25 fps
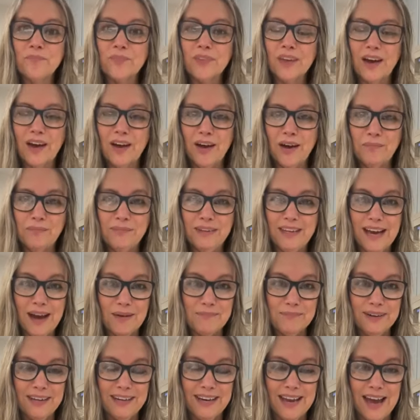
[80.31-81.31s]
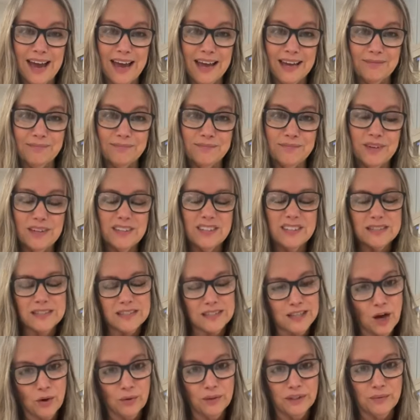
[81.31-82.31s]
Yep, and I am
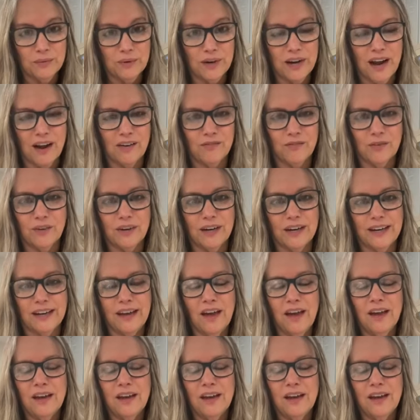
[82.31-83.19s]
slowly recovering.